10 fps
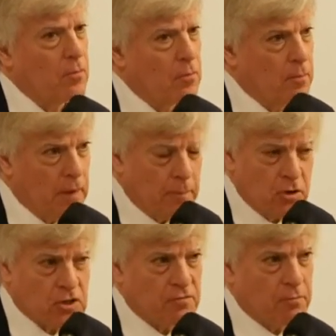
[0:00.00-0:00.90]

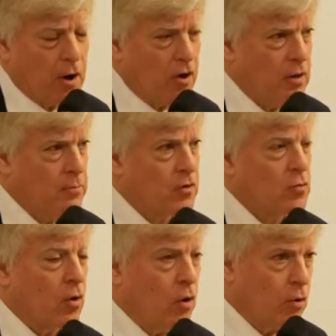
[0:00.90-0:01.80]
members of parliament
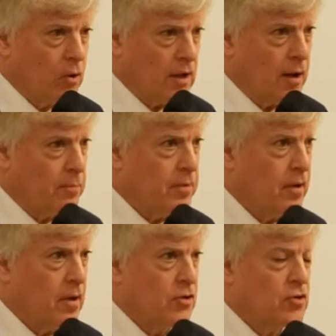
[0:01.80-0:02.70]
were holed up
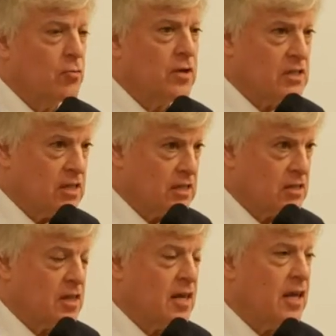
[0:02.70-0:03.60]
to
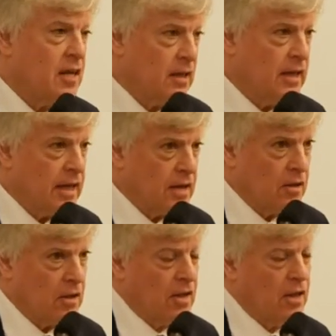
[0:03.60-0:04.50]
resist the
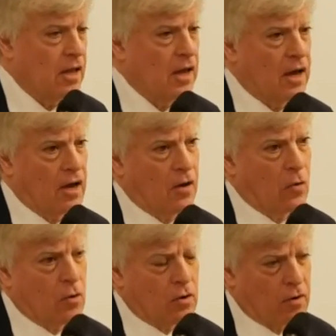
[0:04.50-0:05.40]
illegal
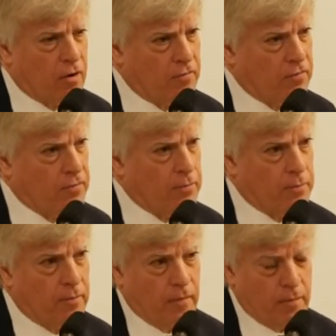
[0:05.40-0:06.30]
order of
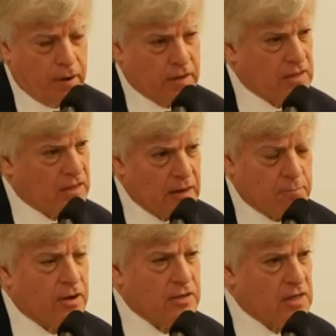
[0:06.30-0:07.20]

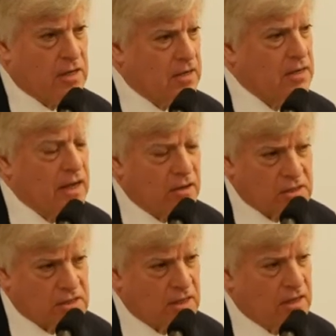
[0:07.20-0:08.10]
then-President
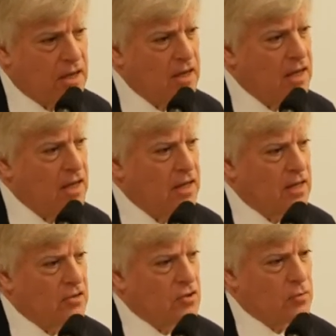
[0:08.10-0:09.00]
Yeltsin
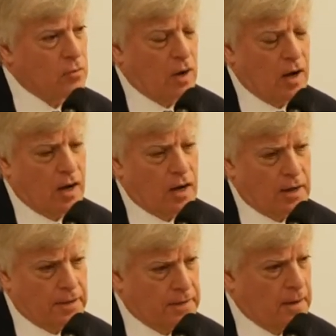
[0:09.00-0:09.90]
to
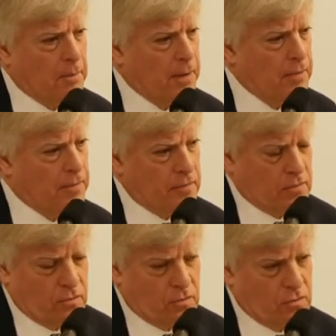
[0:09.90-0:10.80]
abolish
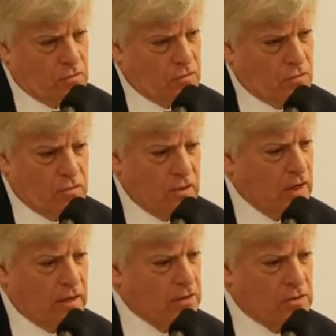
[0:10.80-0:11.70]

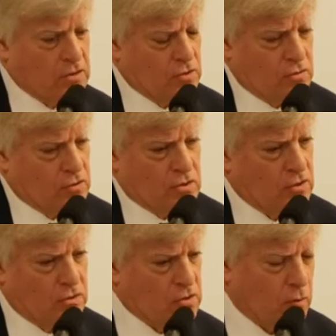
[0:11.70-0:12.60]

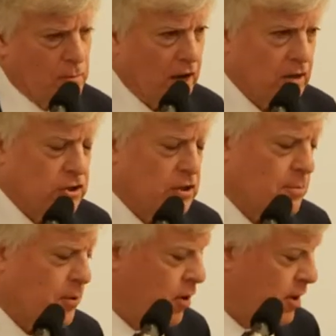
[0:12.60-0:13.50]
the
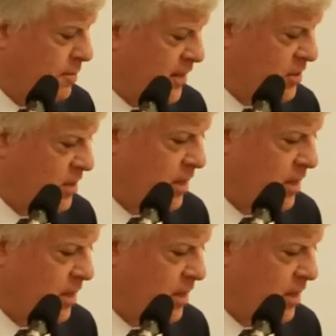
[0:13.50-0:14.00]
parliament.